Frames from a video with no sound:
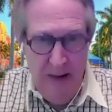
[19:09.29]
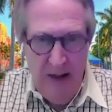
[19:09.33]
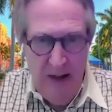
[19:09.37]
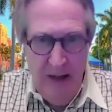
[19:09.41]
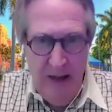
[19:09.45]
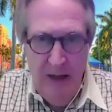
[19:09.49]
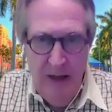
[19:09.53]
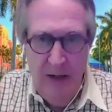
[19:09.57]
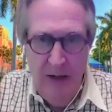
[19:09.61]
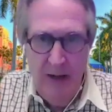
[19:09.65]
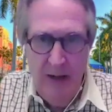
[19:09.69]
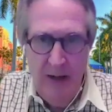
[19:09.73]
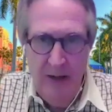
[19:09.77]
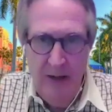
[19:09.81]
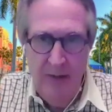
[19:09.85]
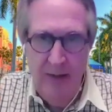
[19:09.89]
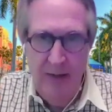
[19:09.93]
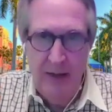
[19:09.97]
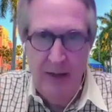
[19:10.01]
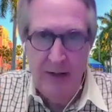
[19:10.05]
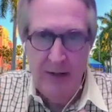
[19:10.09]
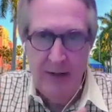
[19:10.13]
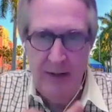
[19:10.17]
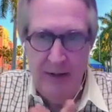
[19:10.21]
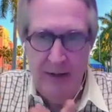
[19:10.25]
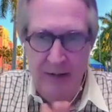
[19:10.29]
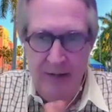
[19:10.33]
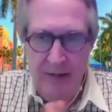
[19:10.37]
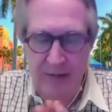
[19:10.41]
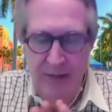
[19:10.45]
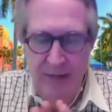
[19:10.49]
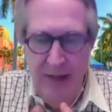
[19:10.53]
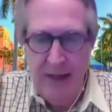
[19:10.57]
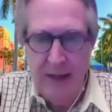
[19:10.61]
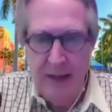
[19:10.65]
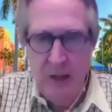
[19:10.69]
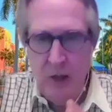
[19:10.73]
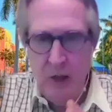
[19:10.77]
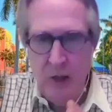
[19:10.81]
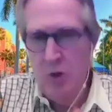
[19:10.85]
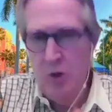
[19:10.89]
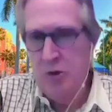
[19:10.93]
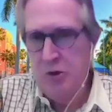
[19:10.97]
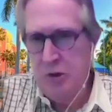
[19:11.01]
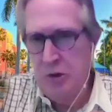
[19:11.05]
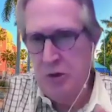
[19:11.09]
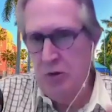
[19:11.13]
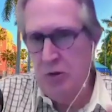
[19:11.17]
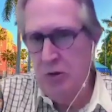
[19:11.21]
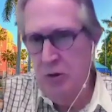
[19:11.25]
and and that that goes
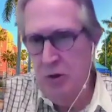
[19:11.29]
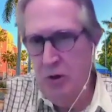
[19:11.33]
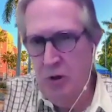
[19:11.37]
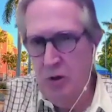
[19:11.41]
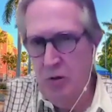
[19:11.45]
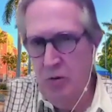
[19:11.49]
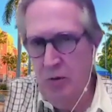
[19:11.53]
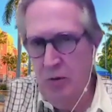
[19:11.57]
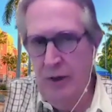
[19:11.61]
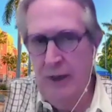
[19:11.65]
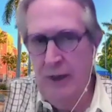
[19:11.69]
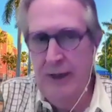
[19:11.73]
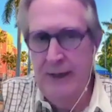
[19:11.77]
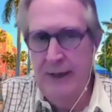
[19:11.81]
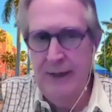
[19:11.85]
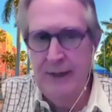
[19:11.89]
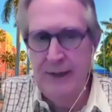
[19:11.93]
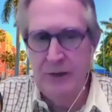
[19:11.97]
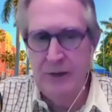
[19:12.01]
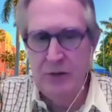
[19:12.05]
a long way